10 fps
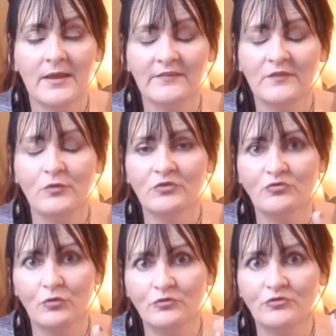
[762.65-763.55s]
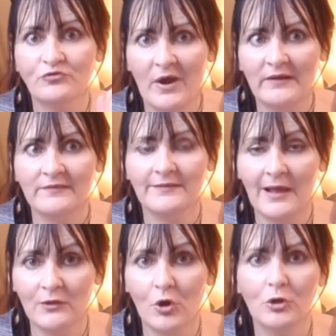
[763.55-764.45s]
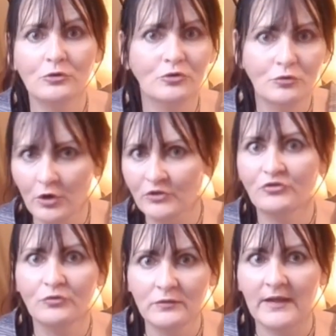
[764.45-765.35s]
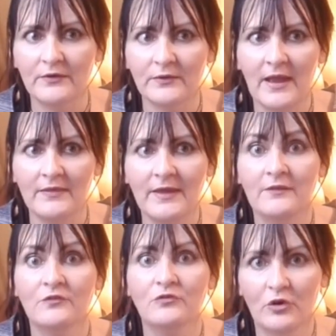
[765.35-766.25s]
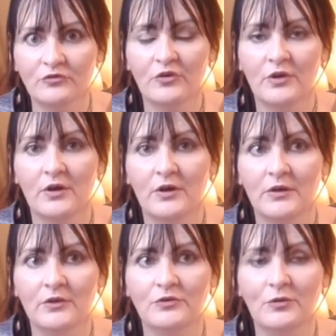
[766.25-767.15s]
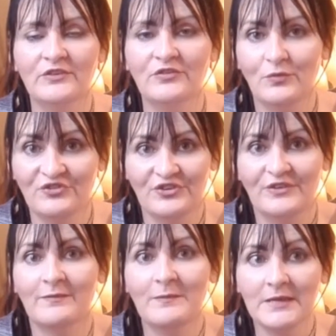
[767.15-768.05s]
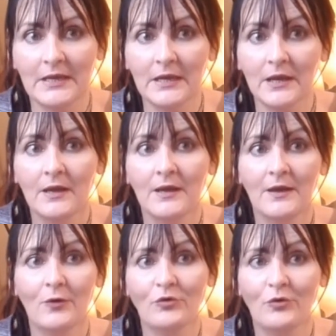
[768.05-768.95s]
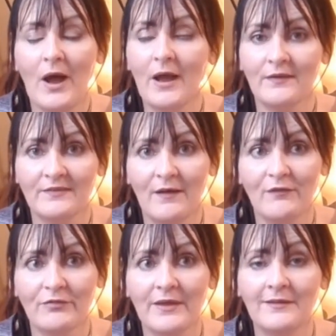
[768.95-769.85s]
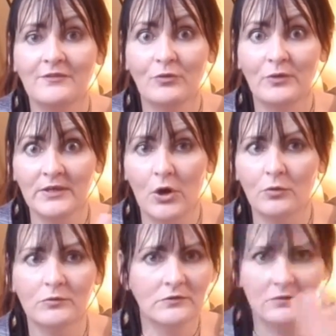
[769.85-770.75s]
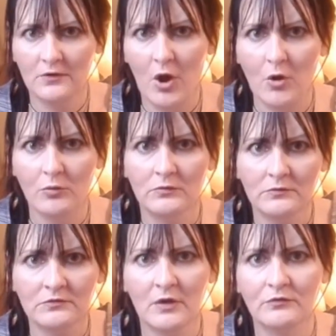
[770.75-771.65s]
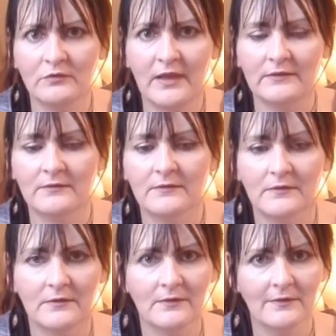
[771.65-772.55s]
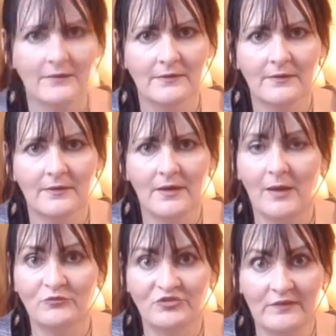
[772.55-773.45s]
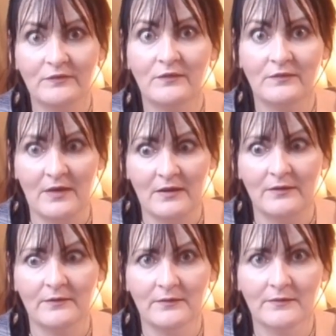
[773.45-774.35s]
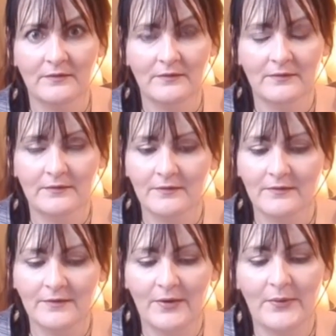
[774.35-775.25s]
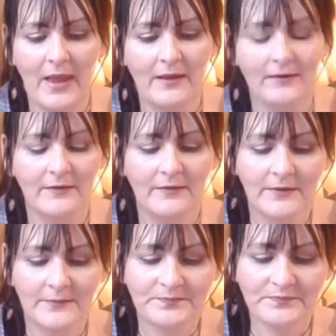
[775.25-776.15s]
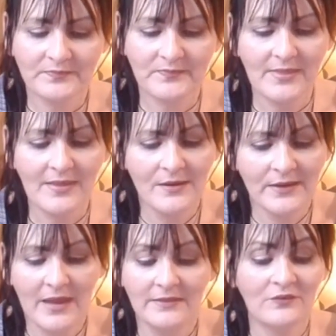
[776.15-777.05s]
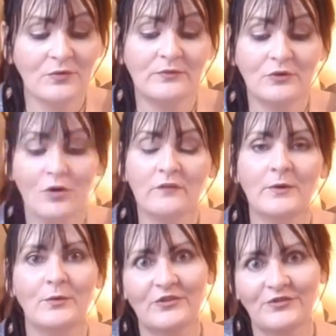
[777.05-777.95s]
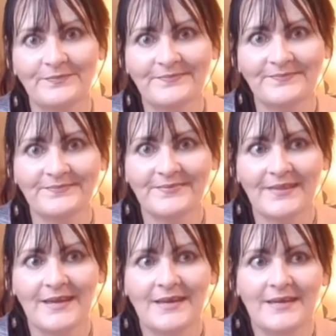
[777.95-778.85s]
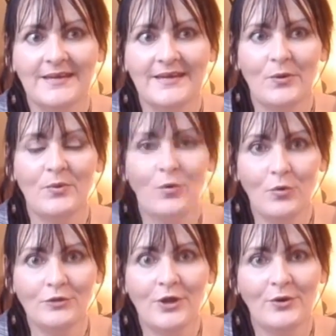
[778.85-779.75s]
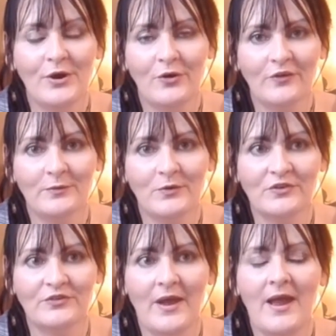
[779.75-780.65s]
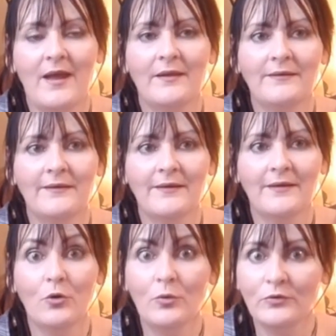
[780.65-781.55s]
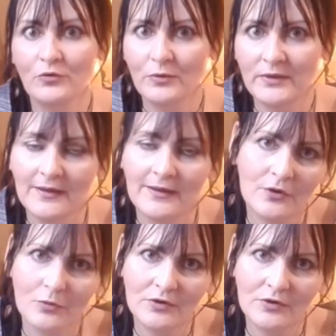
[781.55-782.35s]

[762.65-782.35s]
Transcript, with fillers: Okay, guys, if you are drawn to drugs and alcohol, do not do that, okay? That is not your intuition speaking or your higher self. That is your ego. No, don't do that. I'm just saying. Okay? Okay, next one, Cosmic Witch. We all know a Cosmic Witch and, oh, do we? And